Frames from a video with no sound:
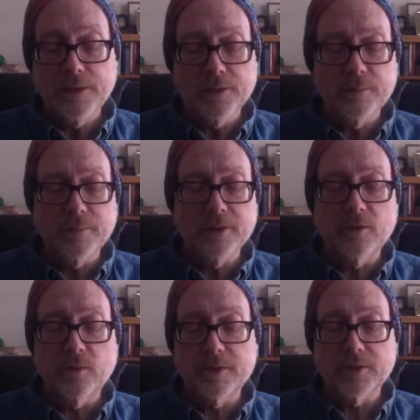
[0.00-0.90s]
big
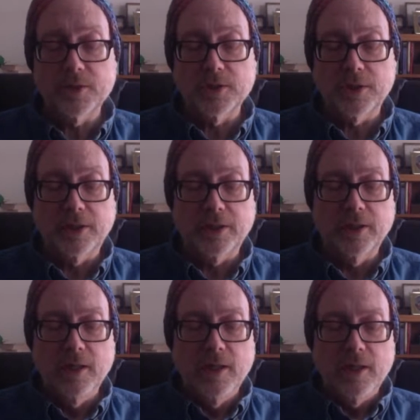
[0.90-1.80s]
question that I
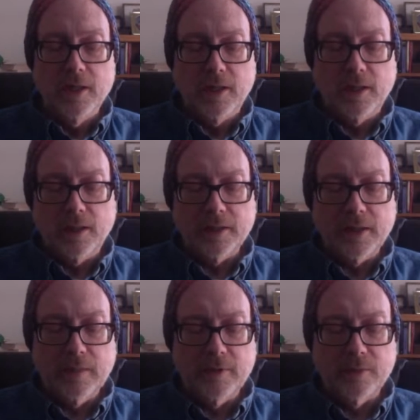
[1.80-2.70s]

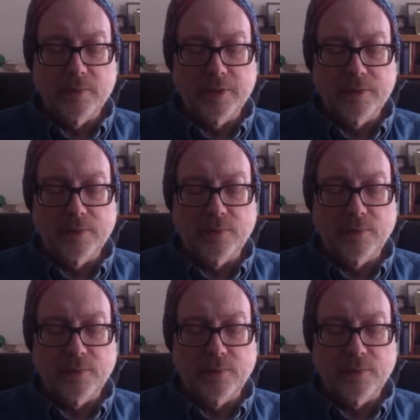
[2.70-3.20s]
came here with